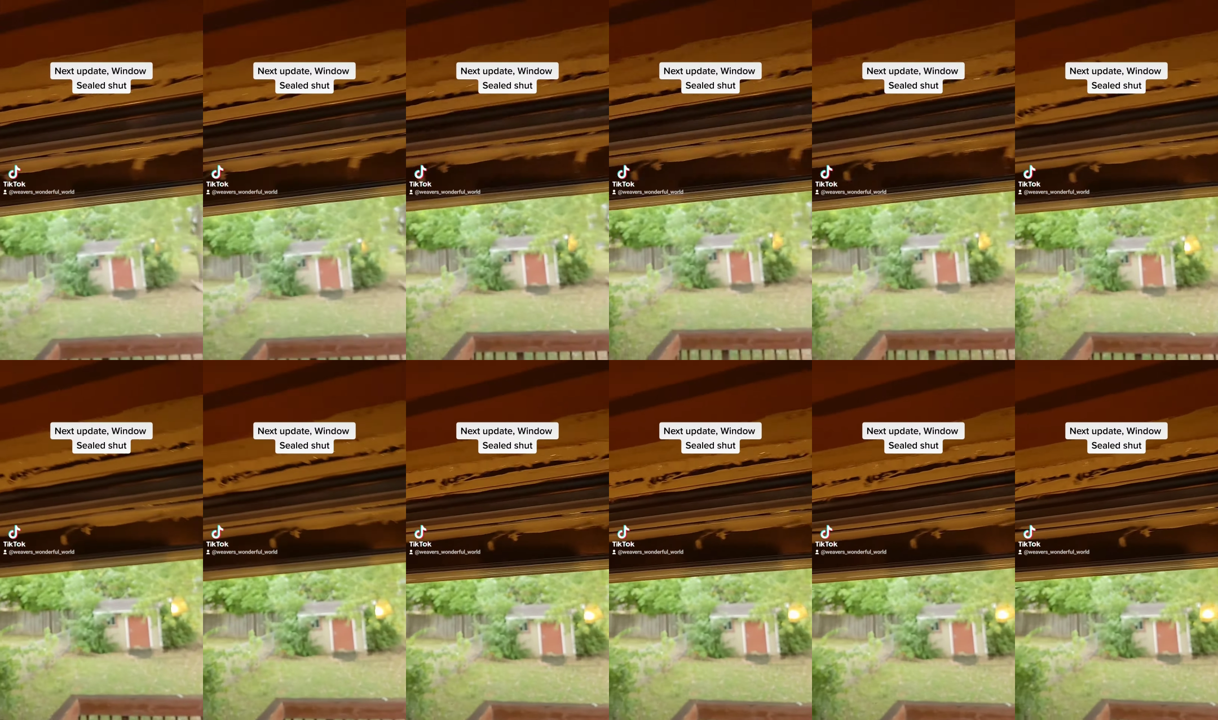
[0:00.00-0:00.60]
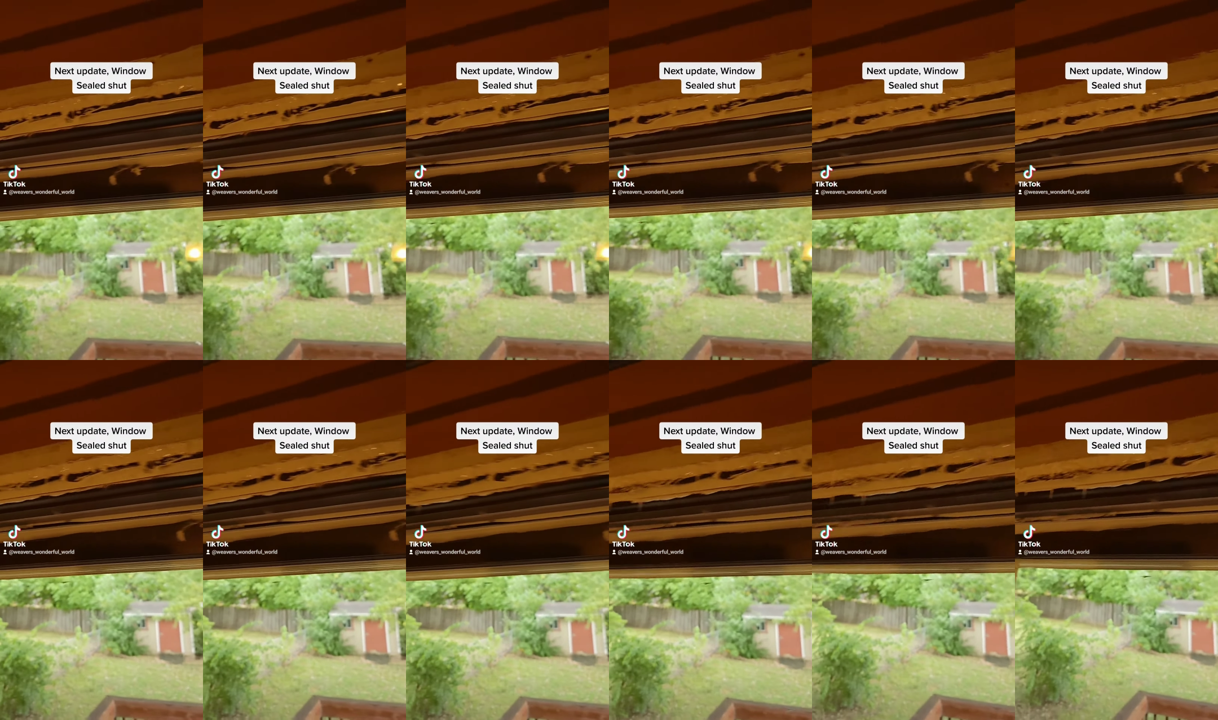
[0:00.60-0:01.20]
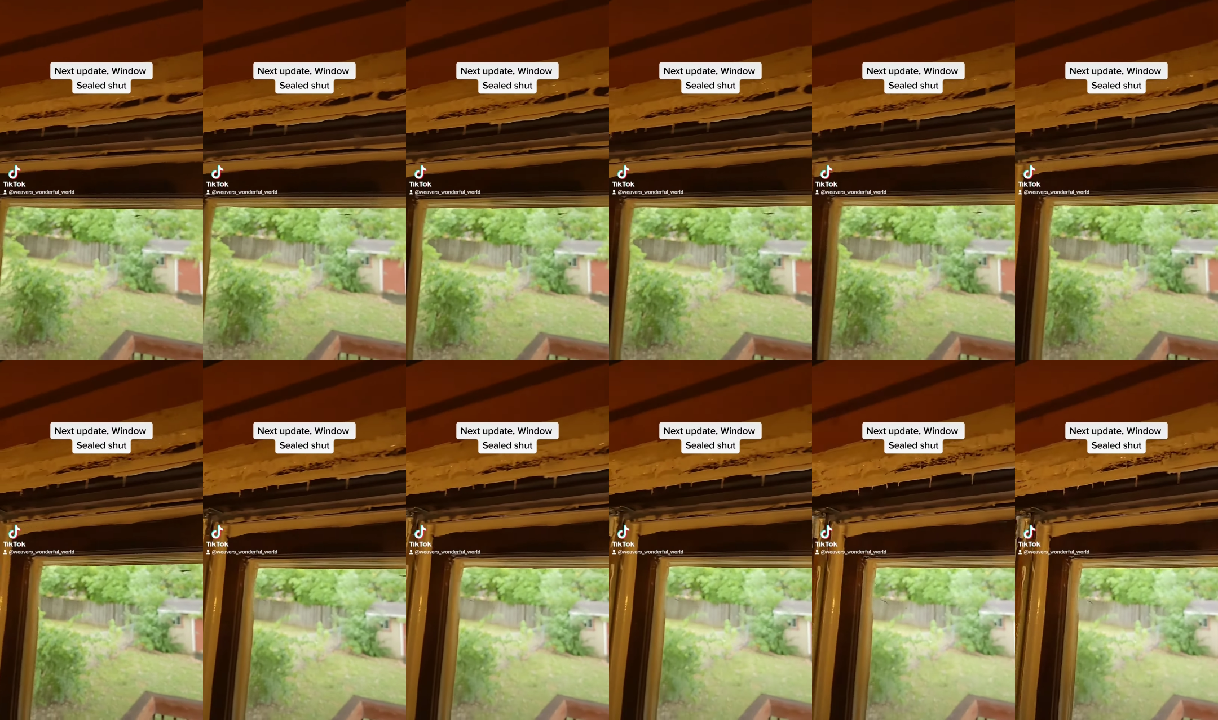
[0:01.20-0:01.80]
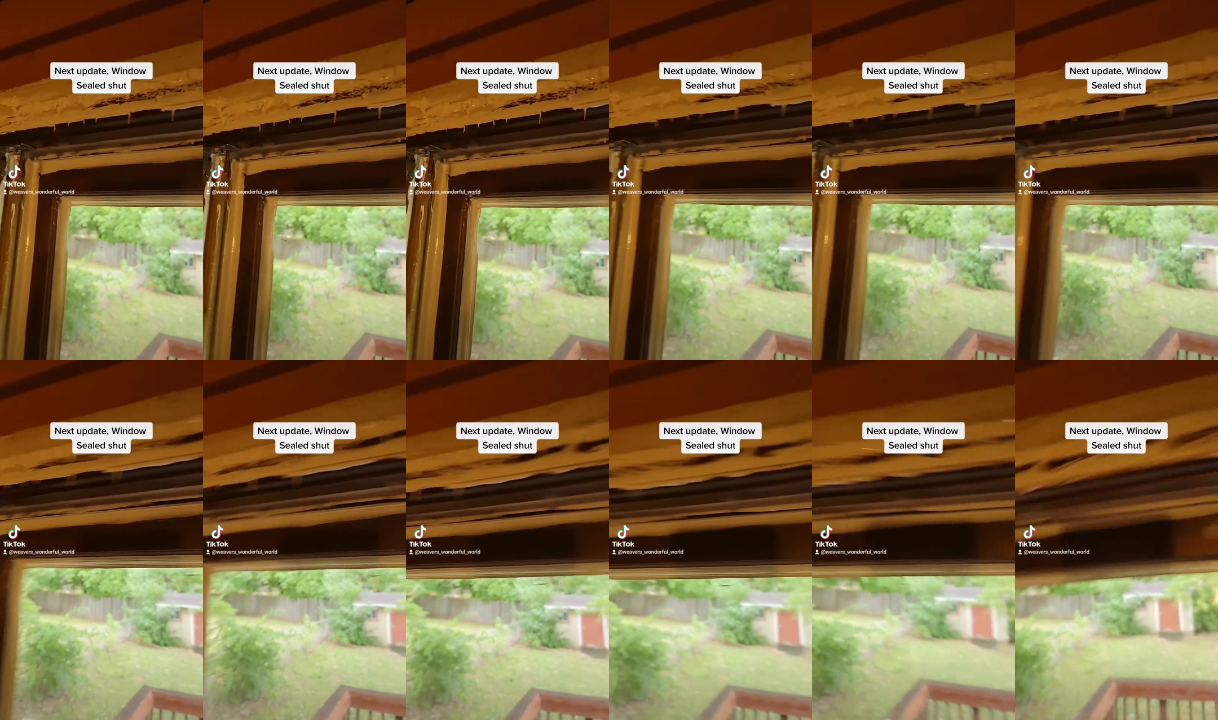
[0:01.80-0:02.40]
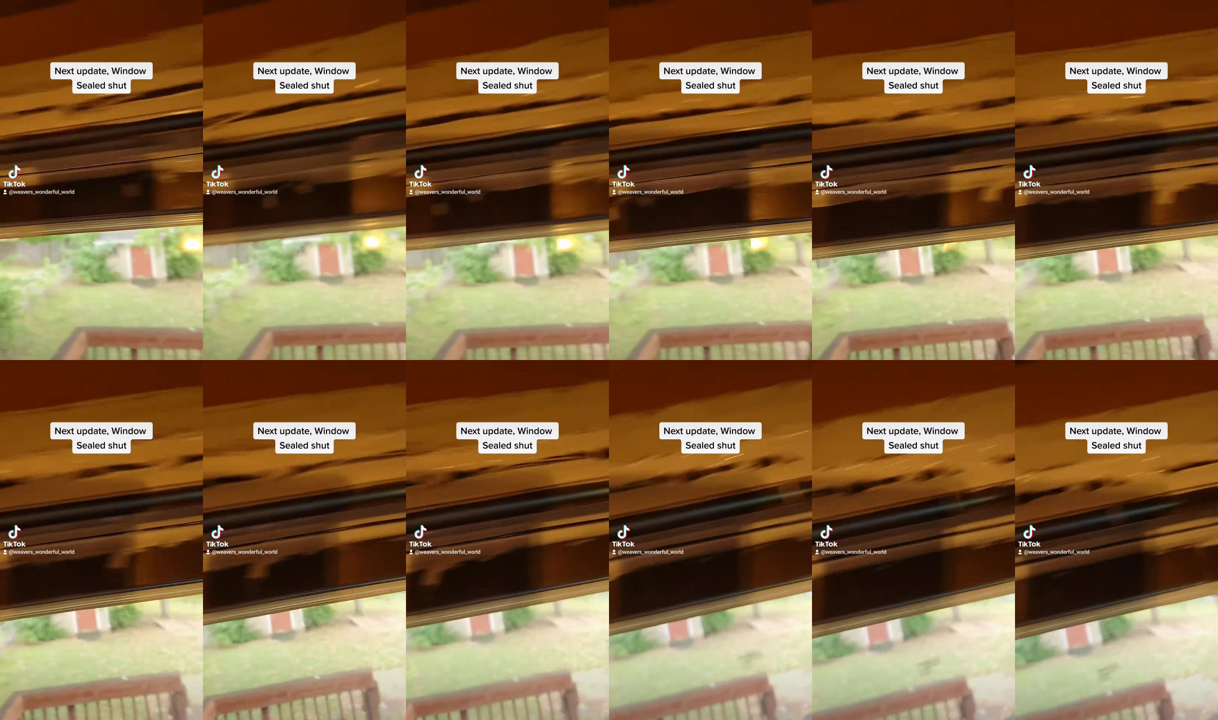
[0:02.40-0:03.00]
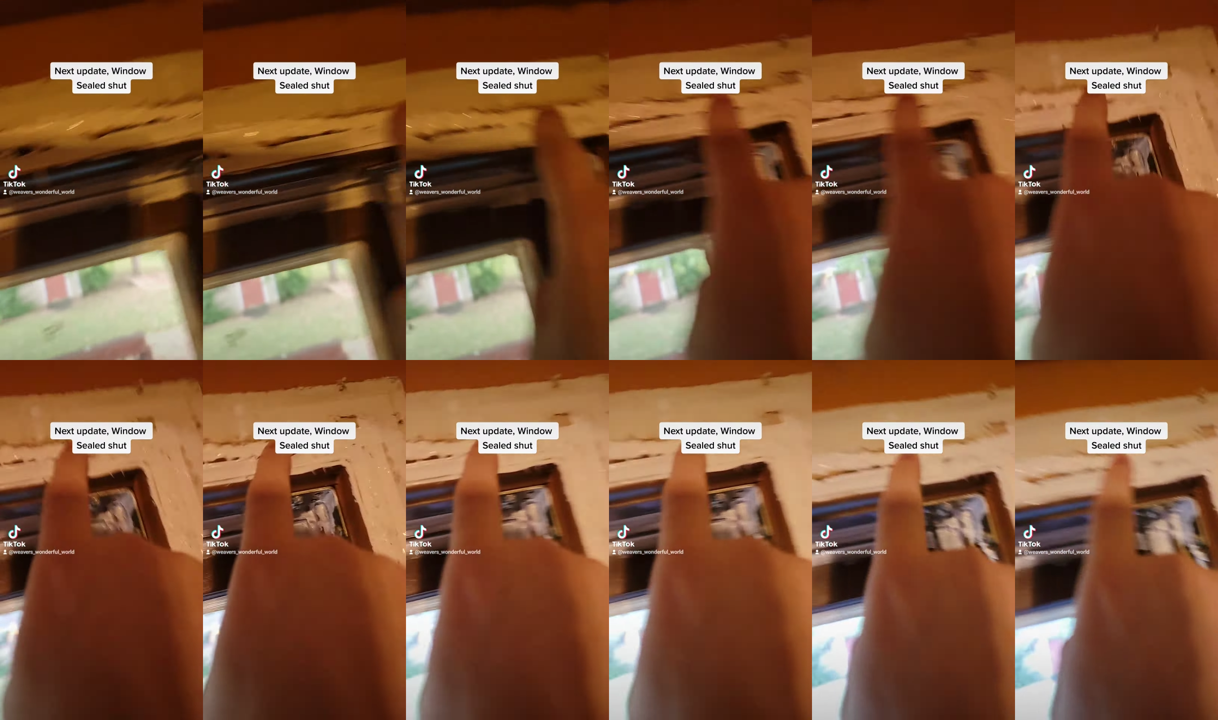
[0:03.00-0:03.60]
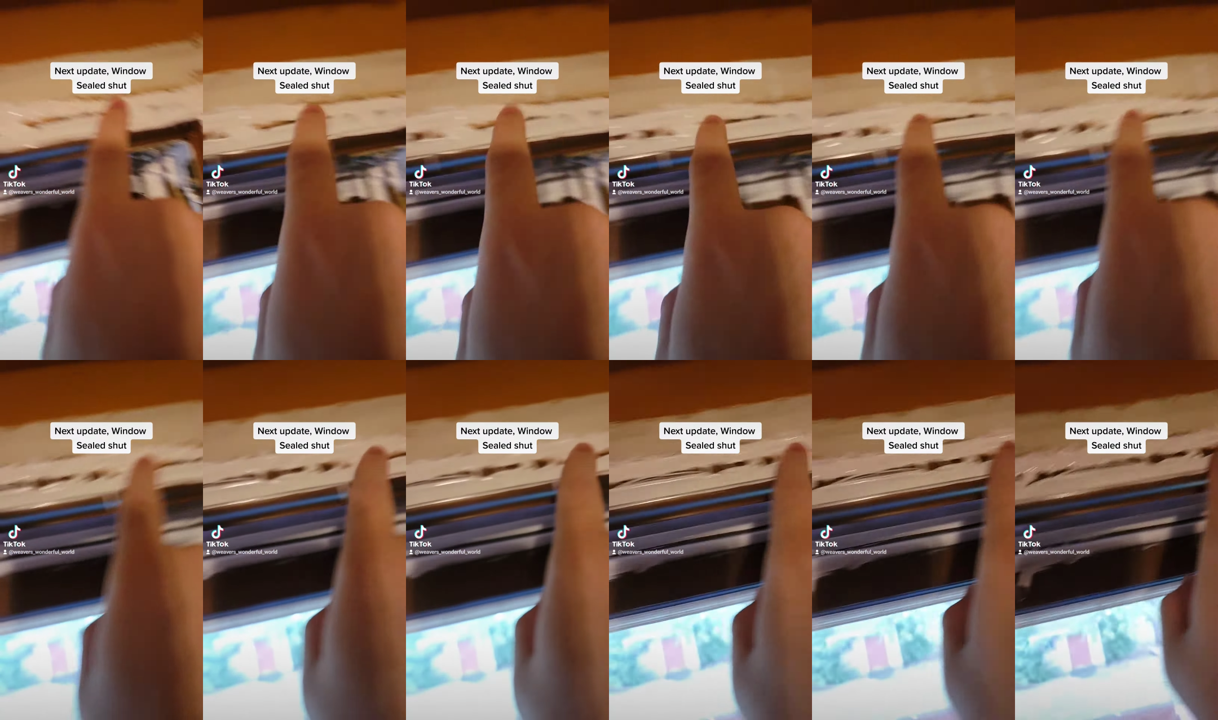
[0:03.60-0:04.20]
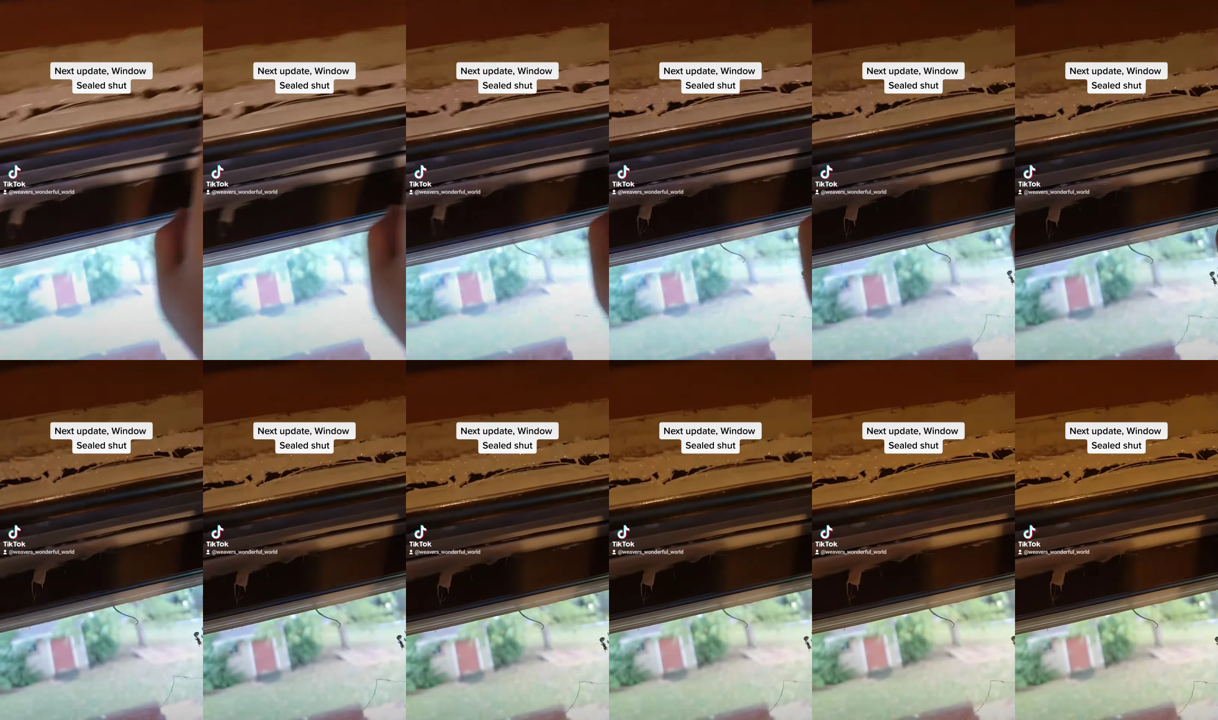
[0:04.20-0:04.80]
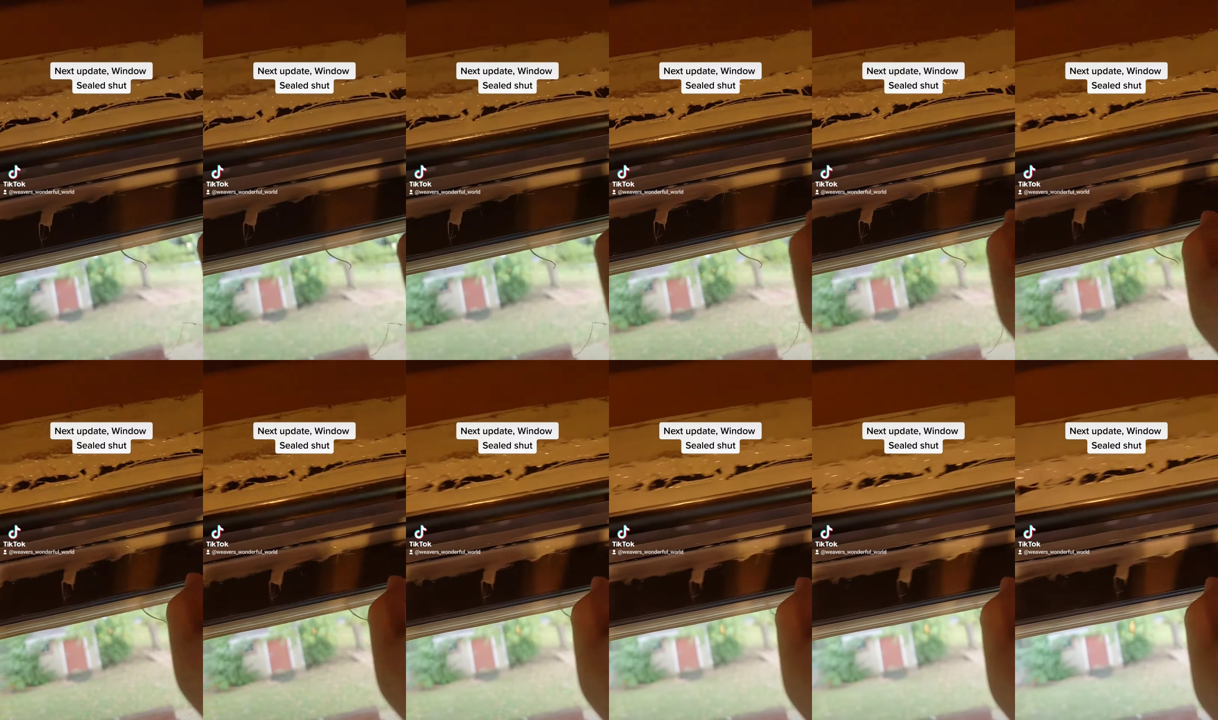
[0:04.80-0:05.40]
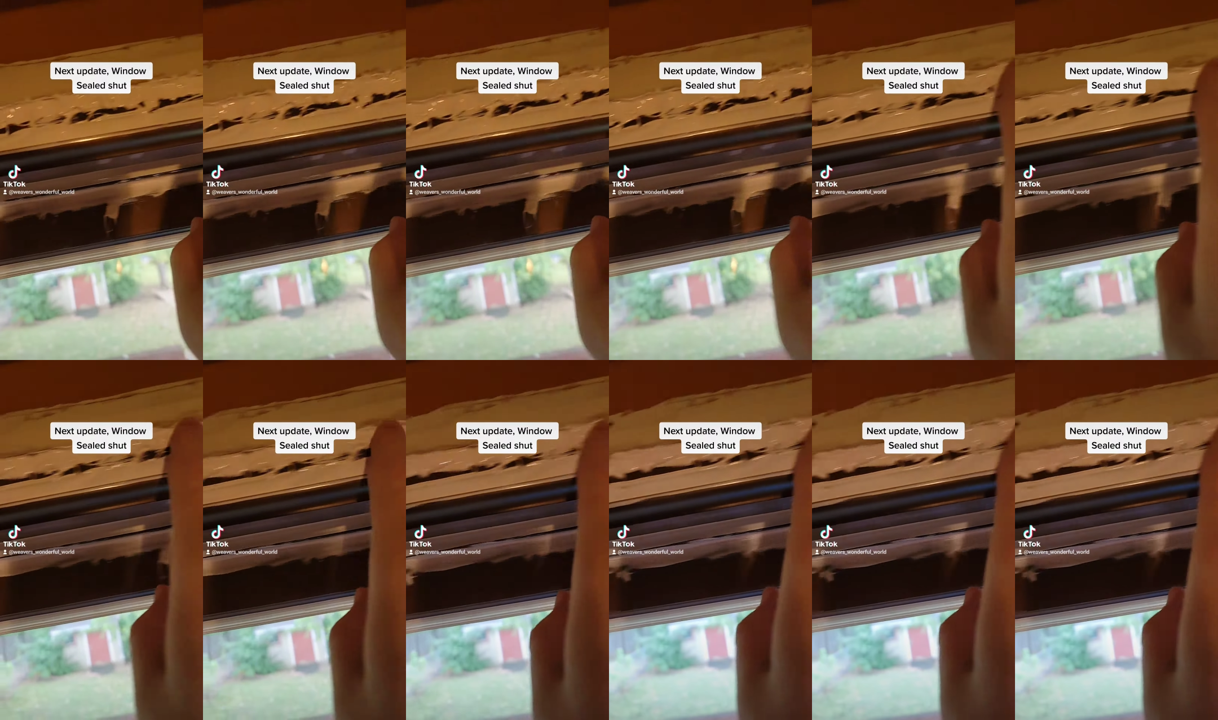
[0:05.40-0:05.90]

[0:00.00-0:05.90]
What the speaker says: [unreadable: no face in view]